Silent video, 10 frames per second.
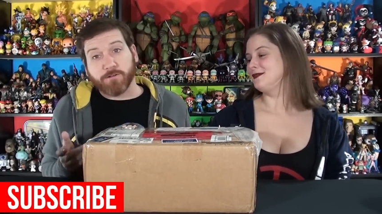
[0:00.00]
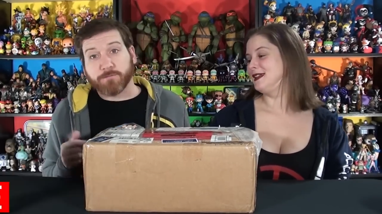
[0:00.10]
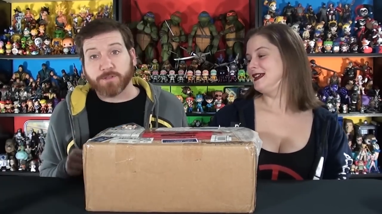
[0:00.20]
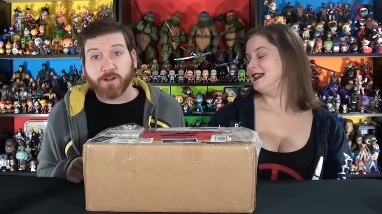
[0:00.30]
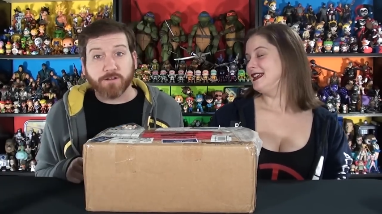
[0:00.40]

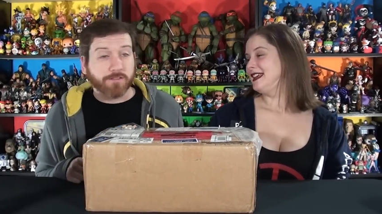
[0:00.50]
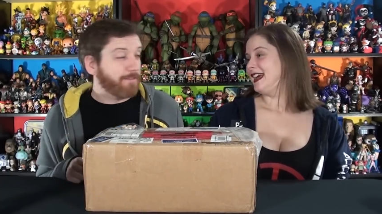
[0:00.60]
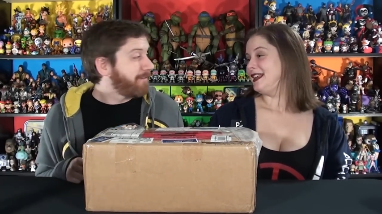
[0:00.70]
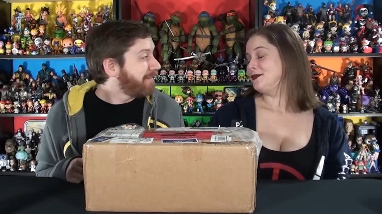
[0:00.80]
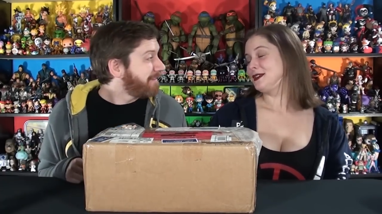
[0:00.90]
Speaker 1: Christmas cards.
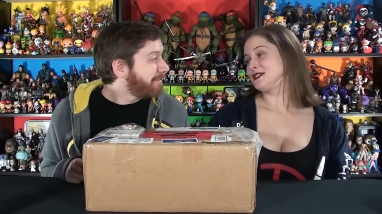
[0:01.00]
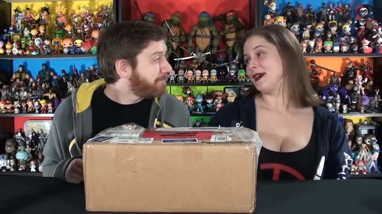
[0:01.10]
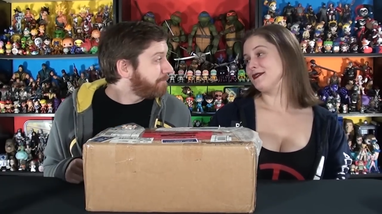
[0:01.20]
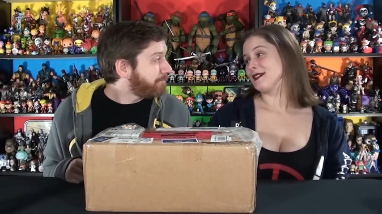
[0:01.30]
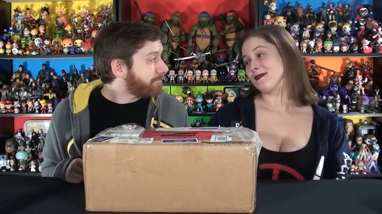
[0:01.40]
And you
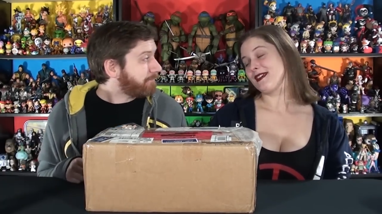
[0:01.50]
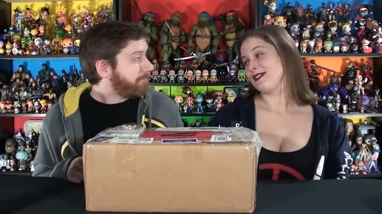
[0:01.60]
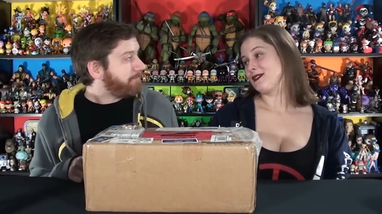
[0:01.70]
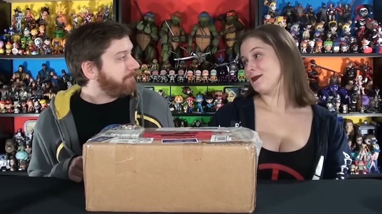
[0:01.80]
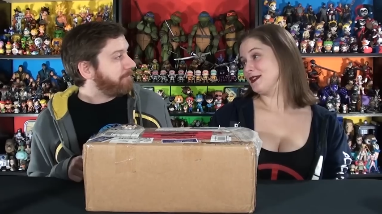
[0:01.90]
also have
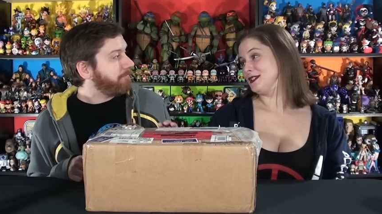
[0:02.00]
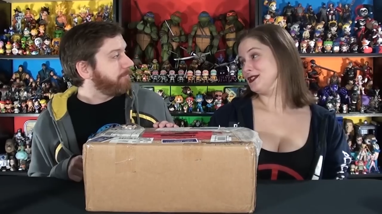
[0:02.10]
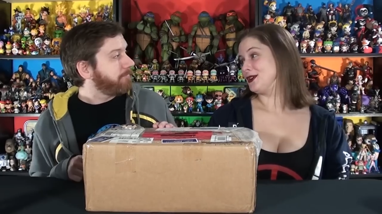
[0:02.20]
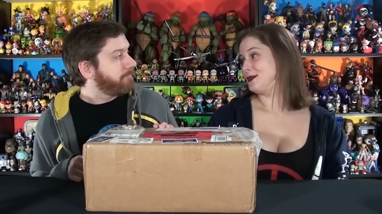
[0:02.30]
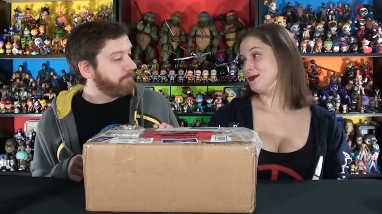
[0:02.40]
something else you
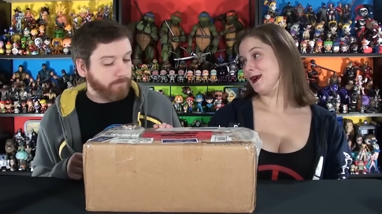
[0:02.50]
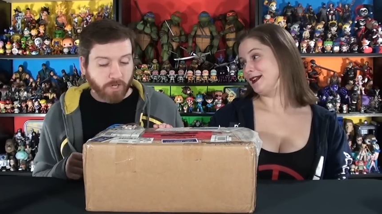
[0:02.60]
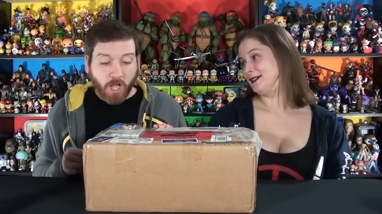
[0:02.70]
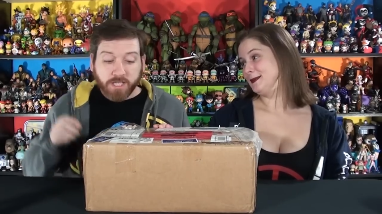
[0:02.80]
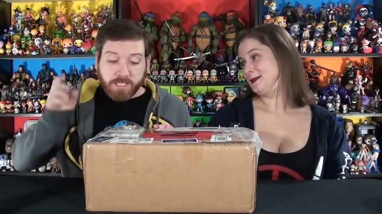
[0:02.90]
wanted to show as
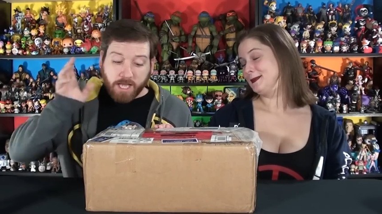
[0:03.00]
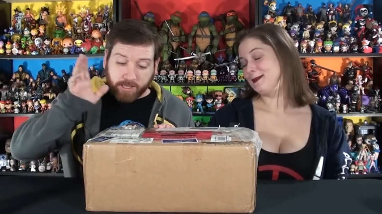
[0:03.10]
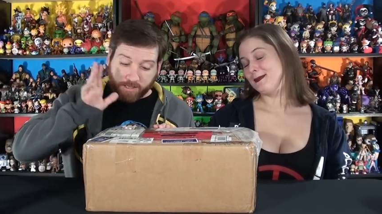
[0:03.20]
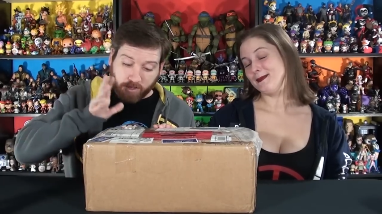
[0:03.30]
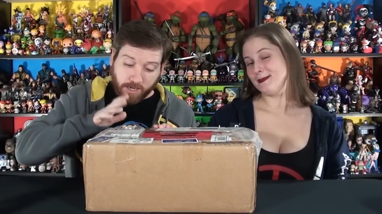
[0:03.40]
well.
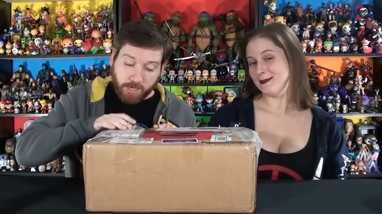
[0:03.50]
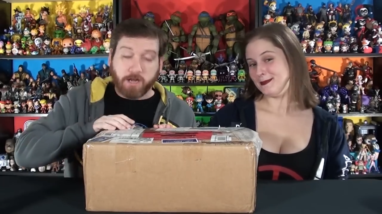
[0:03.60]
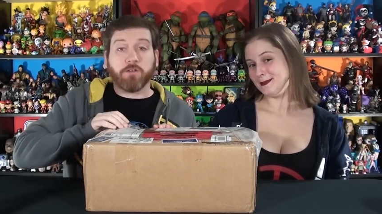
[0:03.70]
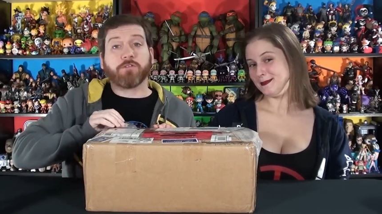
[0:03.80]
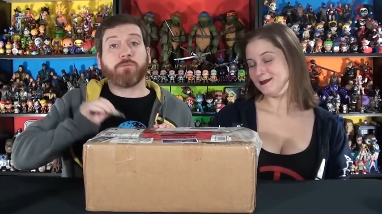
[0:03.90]
Speaker 2: Yes.
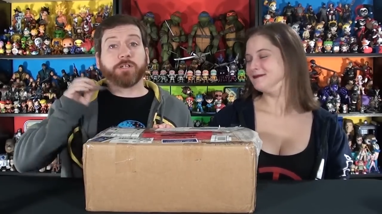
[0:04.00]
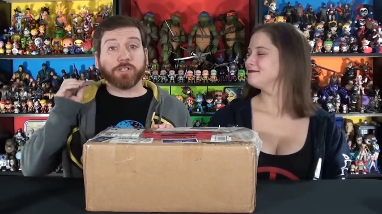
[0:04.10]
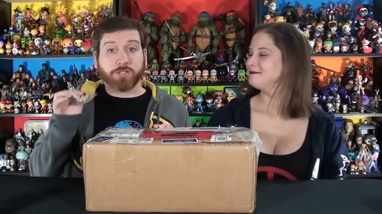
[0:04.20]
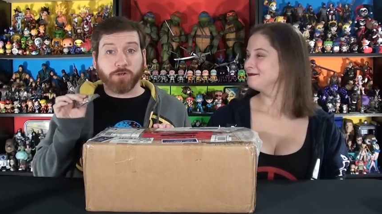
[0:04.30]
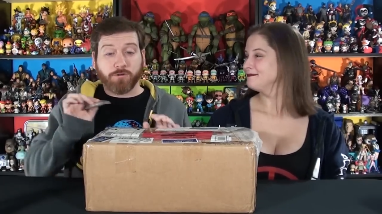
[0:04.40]
I also
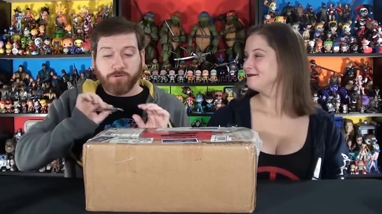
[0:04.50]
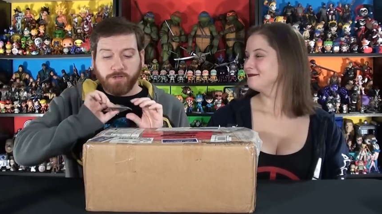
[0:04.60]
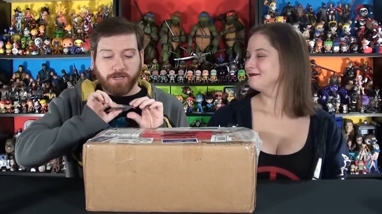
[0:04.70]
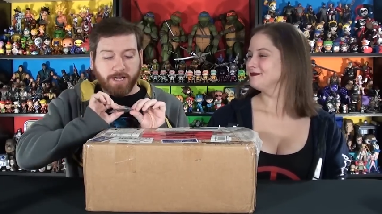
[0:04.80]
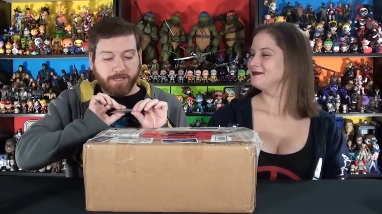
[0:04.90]
wanted to
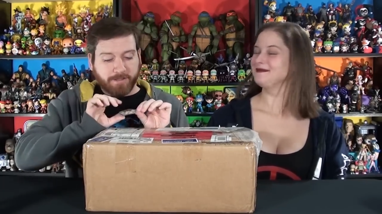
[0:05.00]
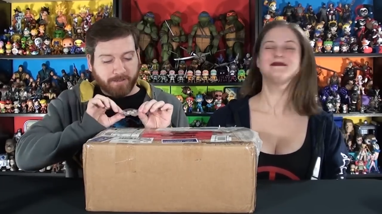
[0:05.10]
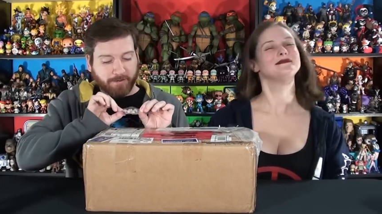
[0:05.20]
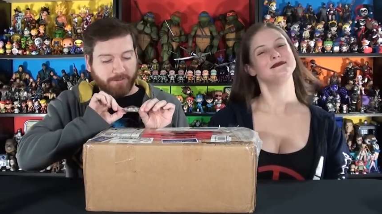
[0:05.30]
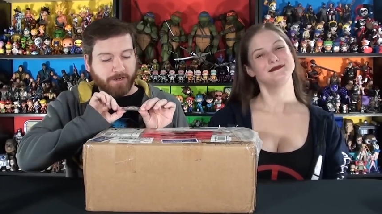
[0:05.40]
show uh,
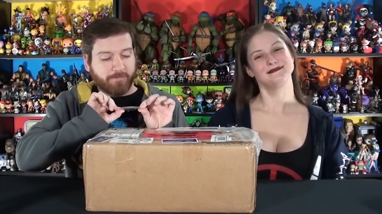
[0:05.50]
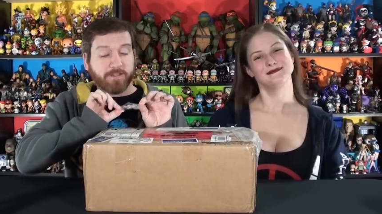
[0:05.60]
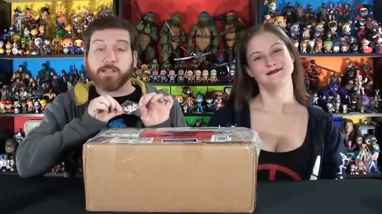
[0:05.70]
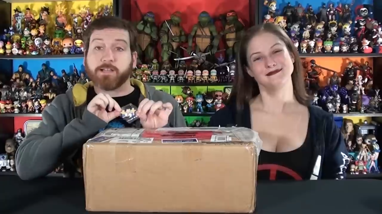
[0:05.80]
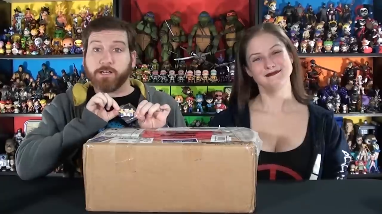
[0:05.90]
this little thing
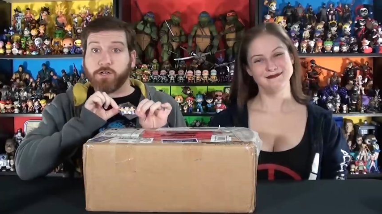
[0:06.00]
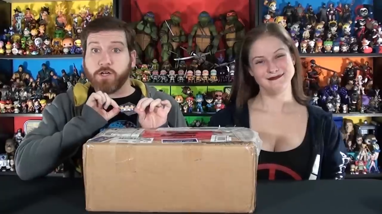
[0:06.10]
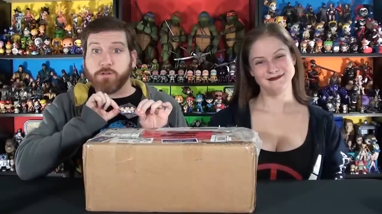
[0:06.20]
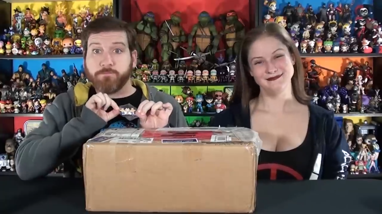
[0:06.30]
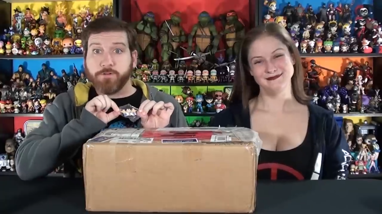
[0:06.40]
off in this
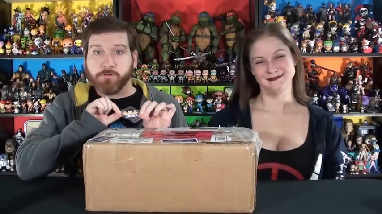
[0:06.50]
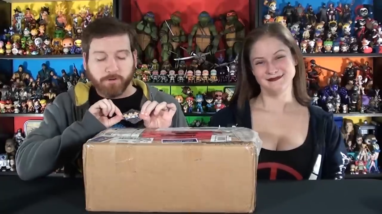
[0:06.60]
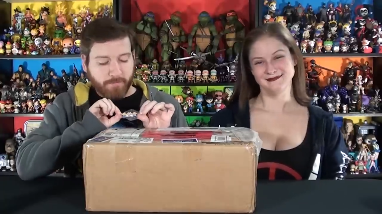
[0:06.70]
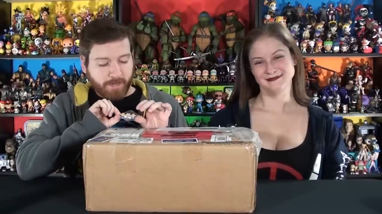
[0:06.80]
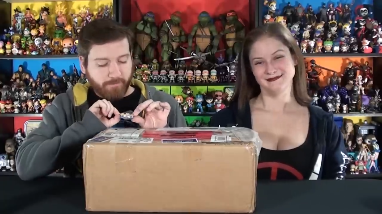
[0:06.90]
little
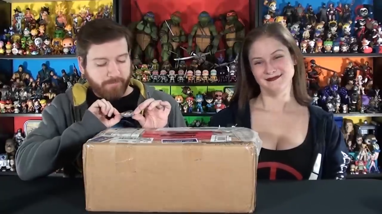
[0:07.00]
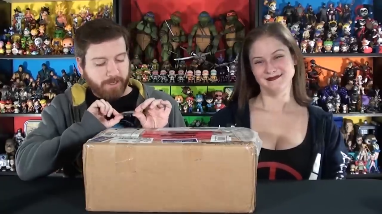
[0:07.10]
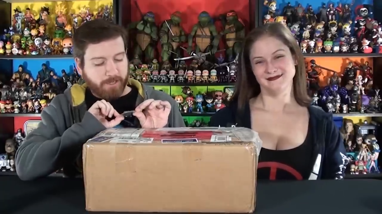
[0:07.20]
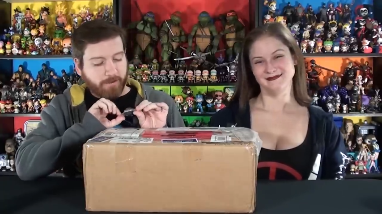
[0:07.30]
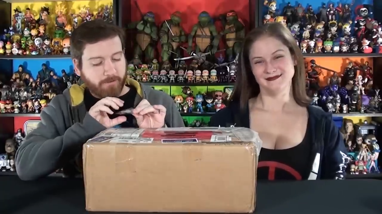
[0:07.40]
viewer mail
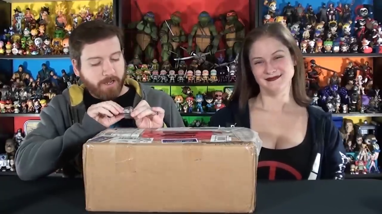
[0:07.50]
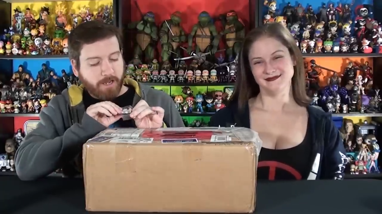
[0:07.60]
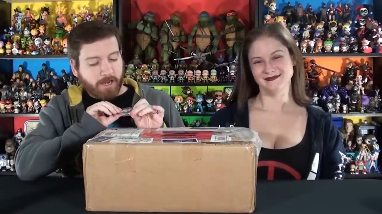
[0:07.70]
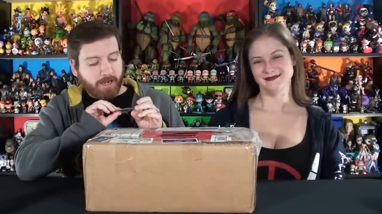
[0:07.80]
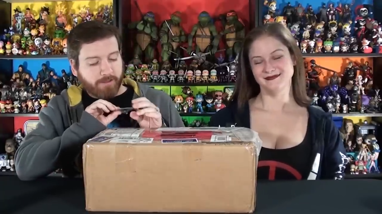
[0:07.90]
video.
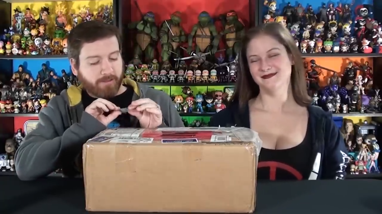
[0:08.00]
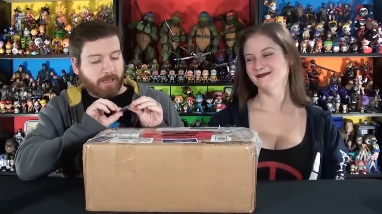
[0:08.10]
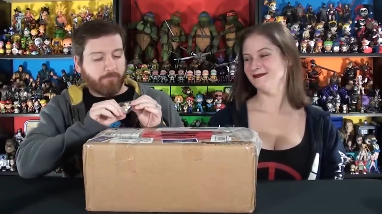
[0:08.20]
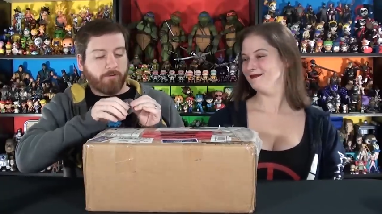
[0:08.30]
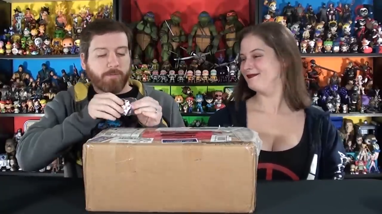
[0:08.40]
Uh, this
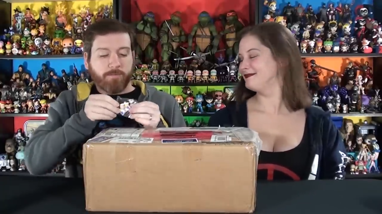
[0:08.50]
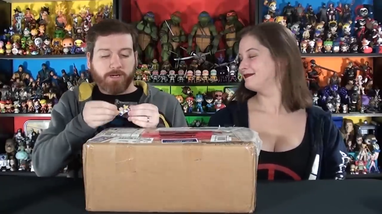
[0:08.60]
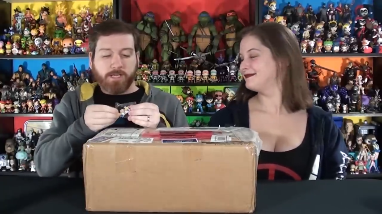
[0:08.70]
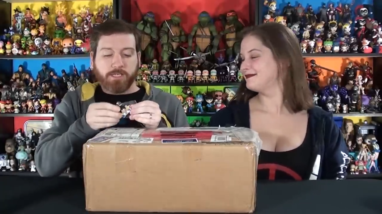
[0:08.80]
came from my buddy